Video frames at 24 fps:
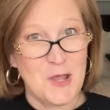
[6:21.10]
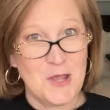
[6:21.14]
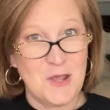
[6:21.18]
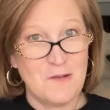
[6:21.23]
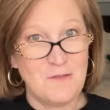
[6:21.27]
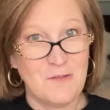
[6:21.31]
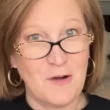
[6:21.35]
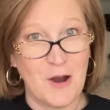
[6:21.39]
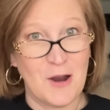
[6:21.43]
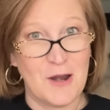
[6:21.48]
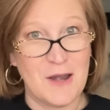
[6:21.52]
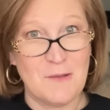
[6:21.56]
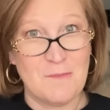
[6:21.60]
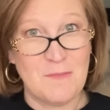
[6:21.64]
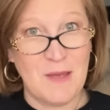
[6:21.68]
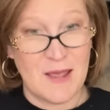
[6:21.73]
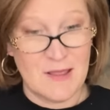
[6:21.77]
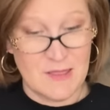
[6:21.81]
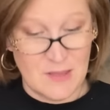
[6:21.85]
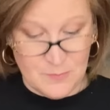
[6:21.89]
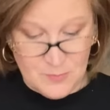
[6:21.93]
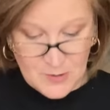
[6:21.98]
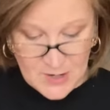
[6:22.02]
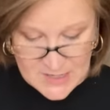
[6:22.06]
You've already
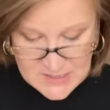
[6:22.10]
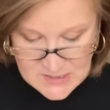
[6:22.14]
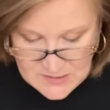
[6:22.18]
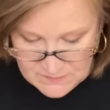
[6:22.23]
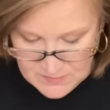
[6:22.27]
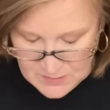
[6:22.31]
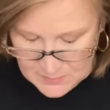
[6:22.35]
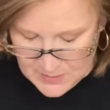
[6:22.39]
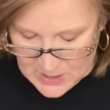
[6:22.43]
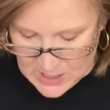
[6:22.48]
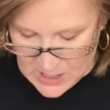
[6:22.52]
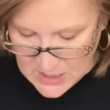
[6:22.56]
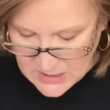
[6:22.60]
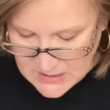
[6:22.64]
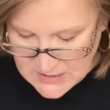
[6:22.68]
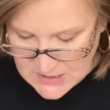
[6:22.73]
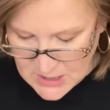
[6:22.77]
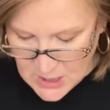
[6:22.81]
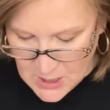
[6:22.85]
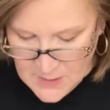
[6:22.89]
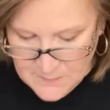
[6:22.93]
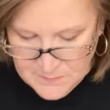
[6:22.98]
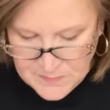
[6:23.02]
made the price of the box.